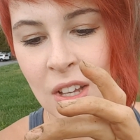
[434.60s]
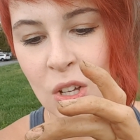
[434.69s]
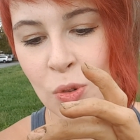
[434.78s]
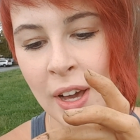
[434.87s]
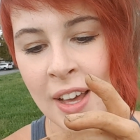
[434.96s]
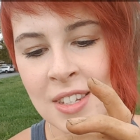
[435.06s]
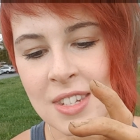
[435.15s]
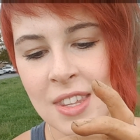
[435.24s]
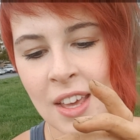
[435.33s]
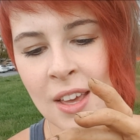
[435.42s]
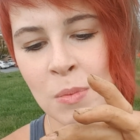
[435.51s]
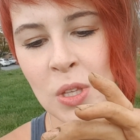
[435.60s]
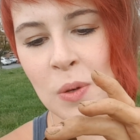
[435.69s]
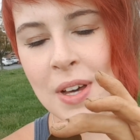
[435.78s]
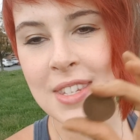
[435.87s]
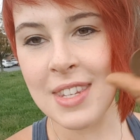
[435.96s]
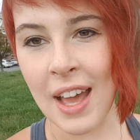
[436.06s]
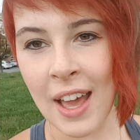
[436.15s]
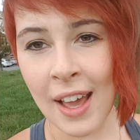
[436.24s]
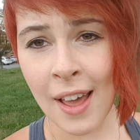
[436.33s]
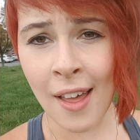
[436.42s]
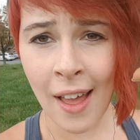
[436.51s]
Grand Slam U S
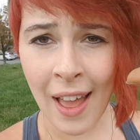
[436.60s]
A.